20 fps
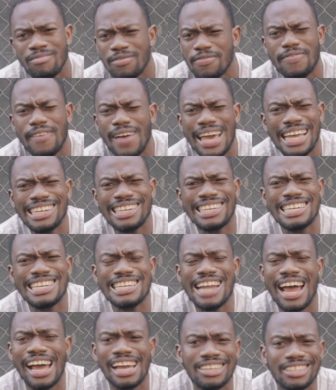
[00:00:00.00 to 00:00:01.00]

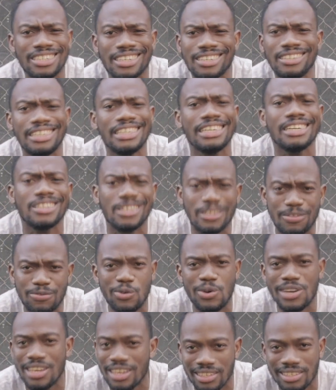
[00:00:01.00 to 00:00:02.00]
find nice creative
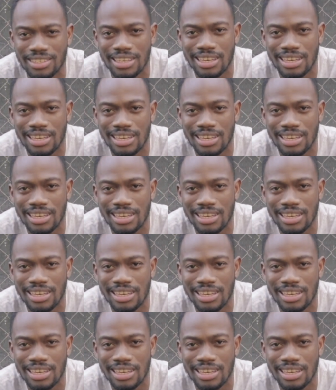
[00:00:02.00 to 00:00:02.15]
ways